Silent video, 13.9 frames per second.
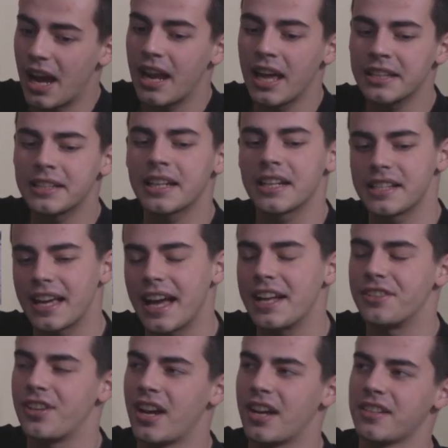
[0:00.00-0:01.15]
I liked it because it
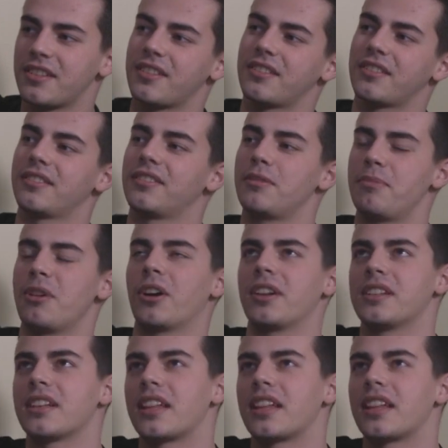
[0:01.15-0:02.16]
had jazz, to be honest.